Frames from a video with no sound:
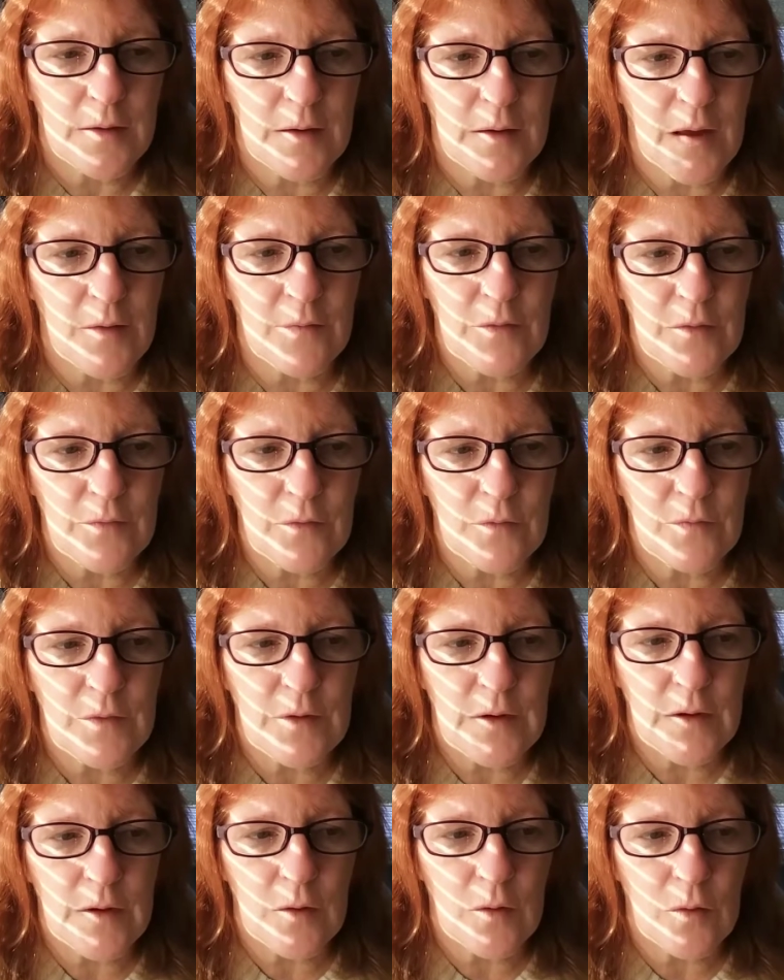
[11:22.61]
give every
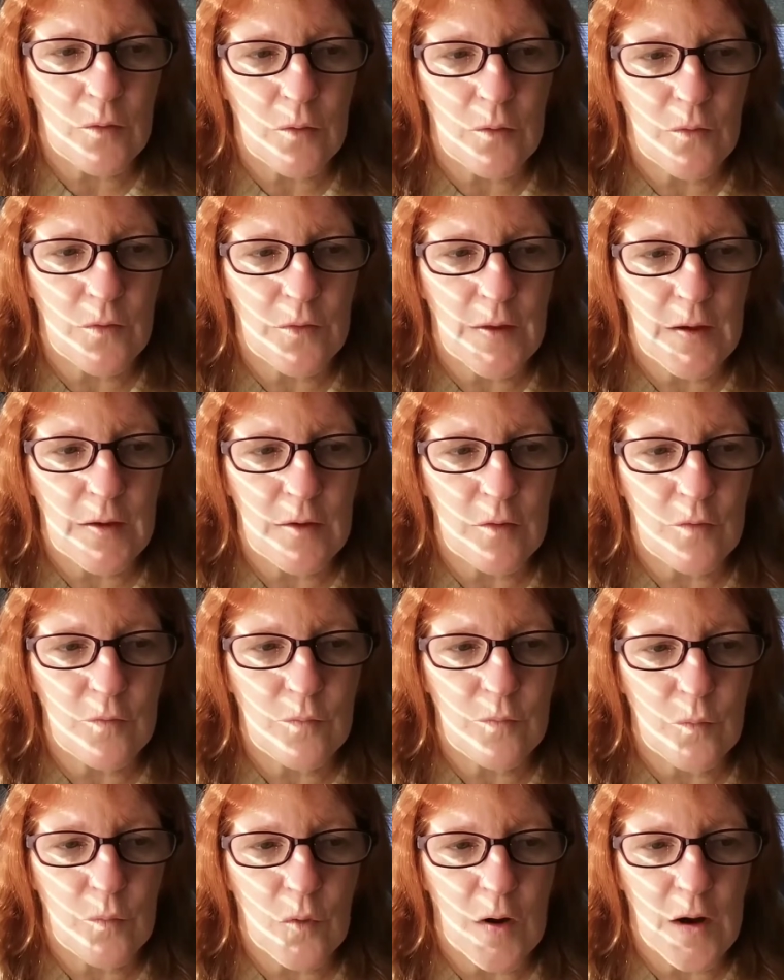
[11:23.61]
video that
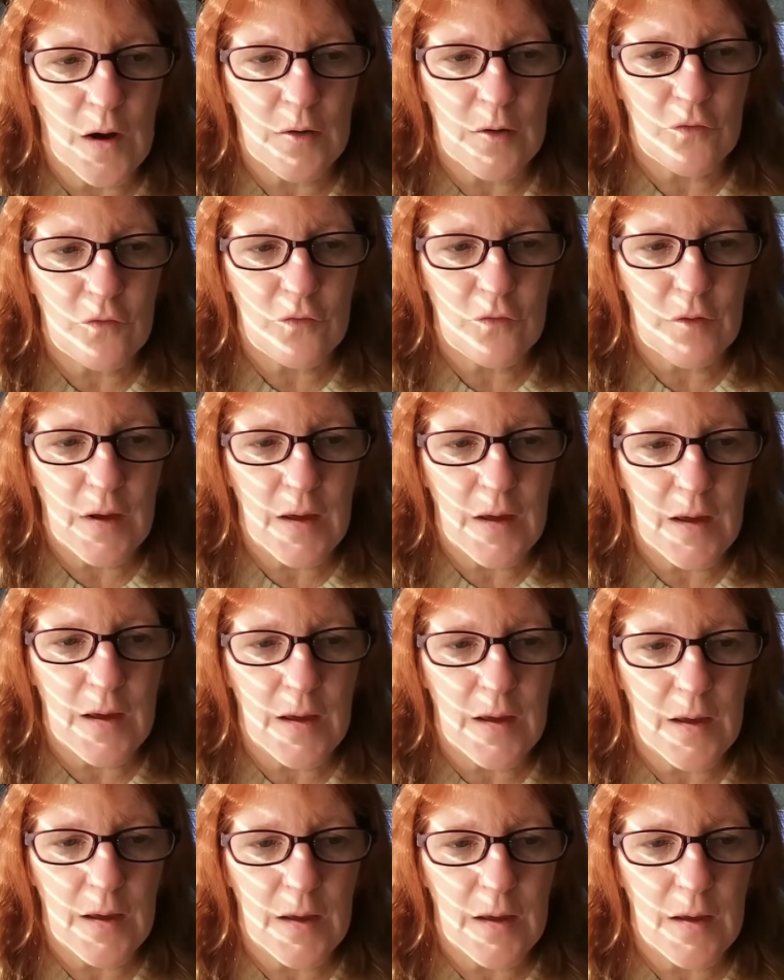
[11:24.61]
you've watched
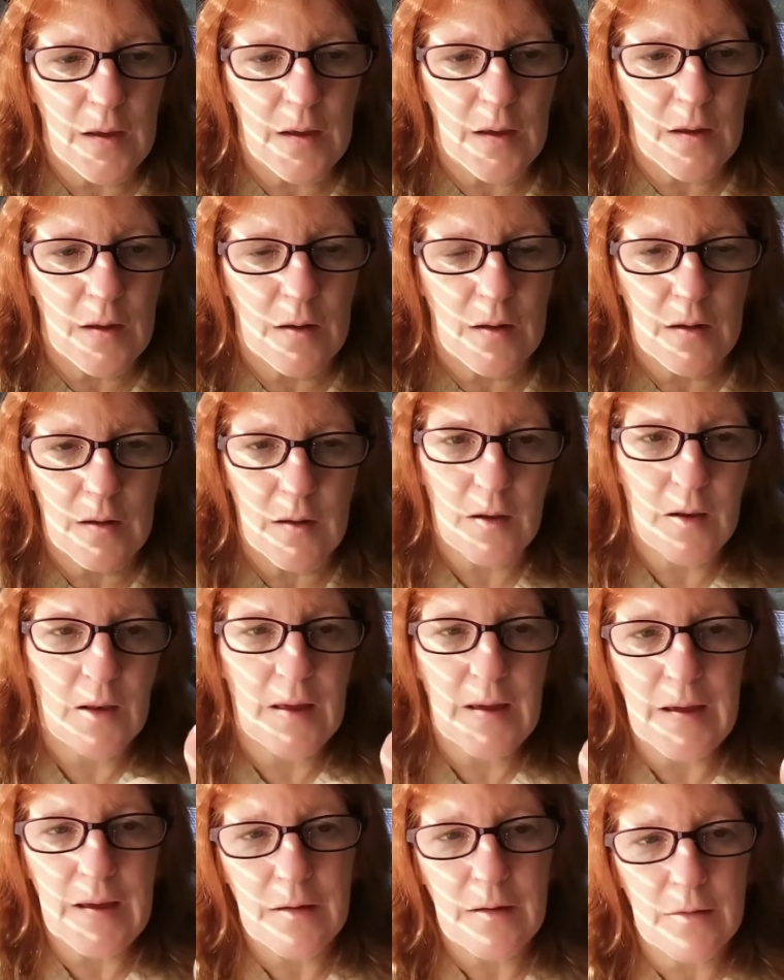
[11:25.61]
a
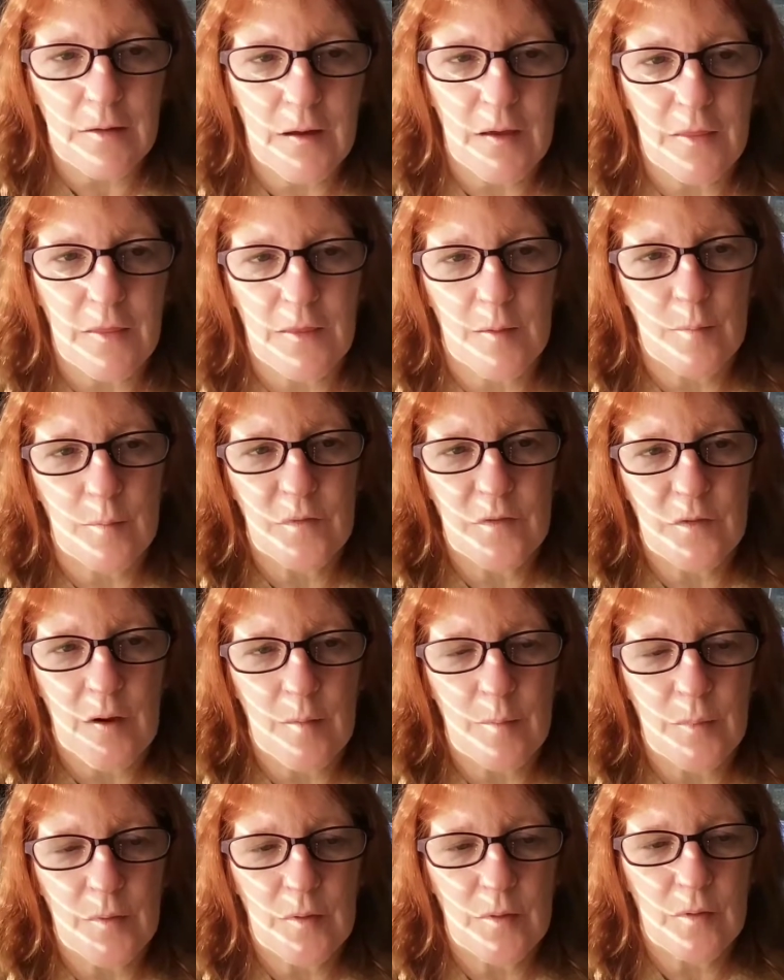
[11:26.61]
like, a thumbs
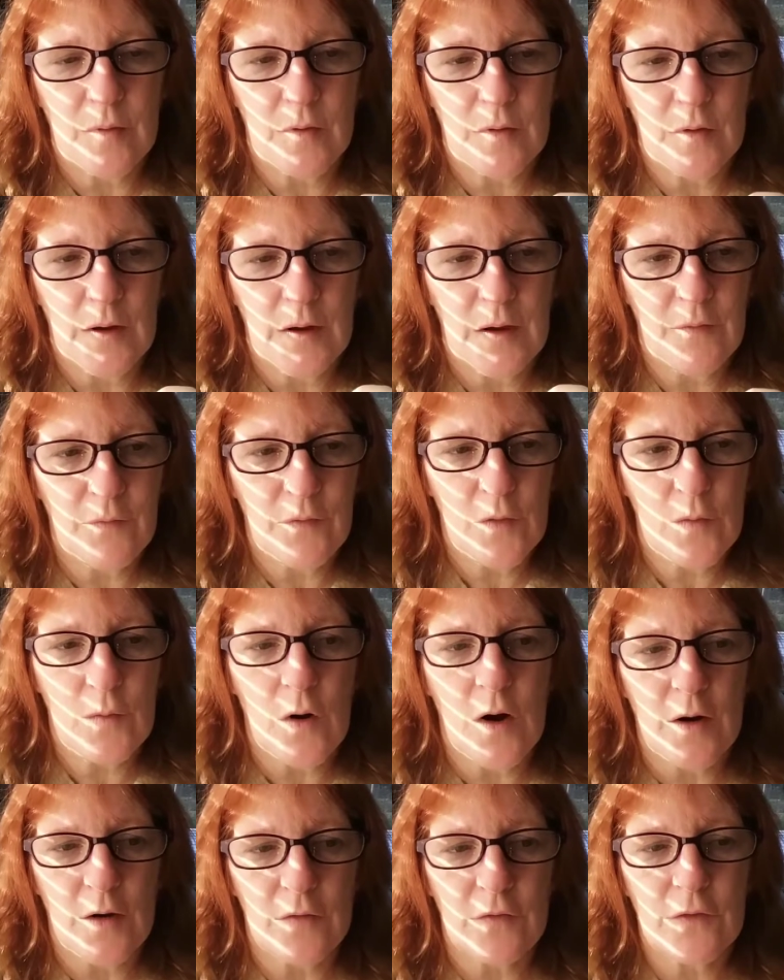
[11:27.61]
up, if you
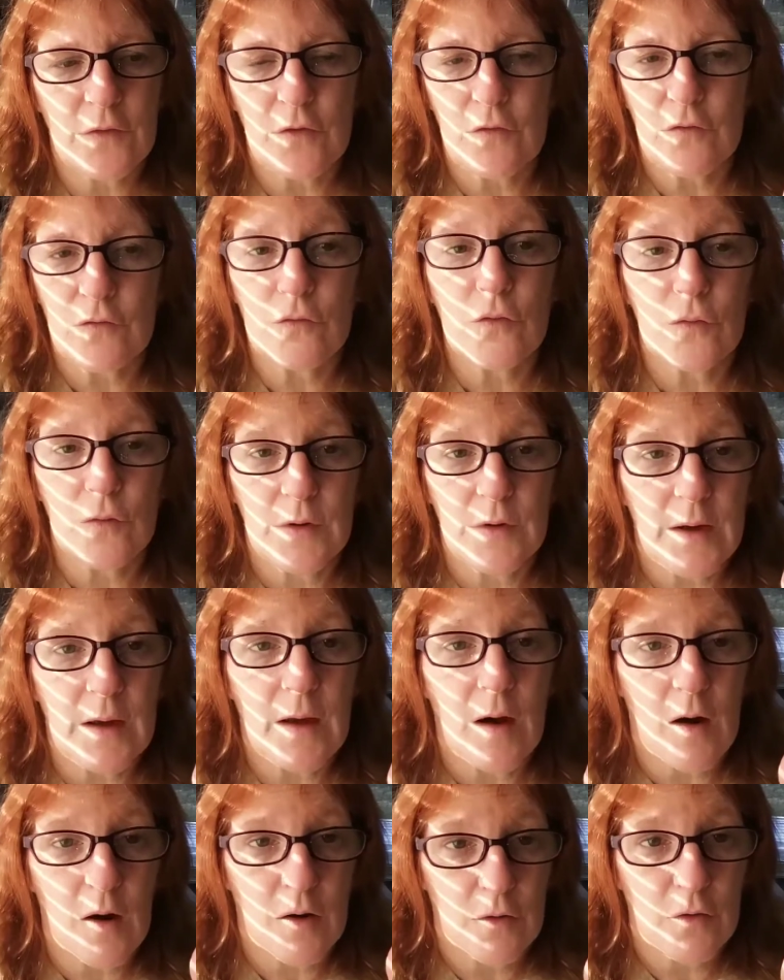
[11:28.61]
honestly,
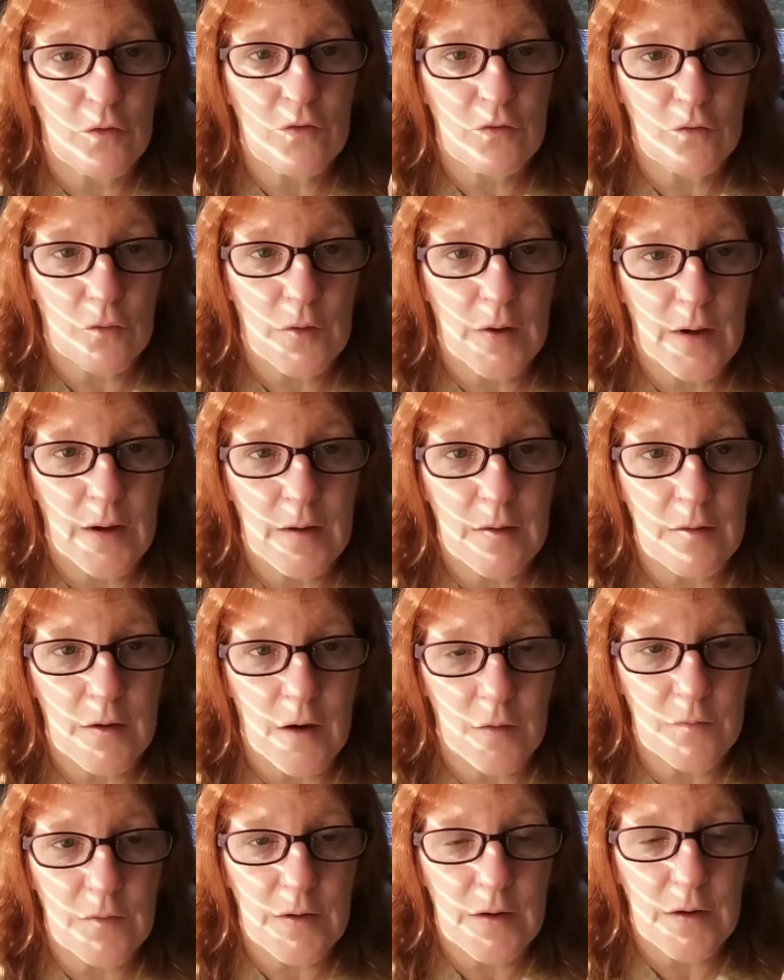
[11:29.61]
truly are enjoying
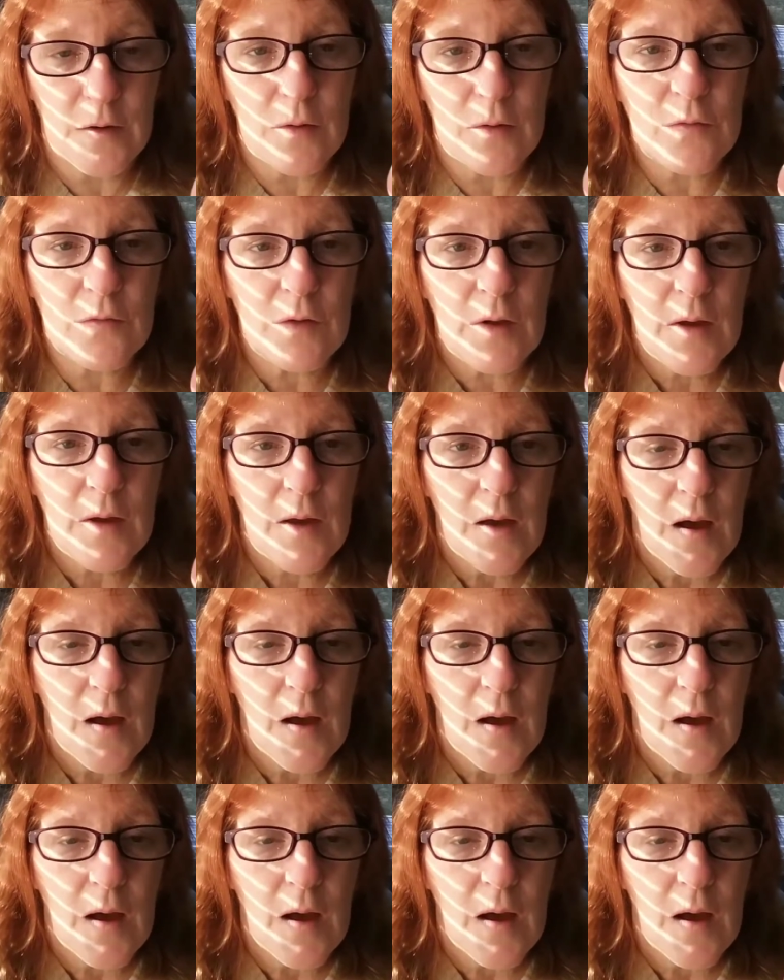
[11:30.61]
our videos.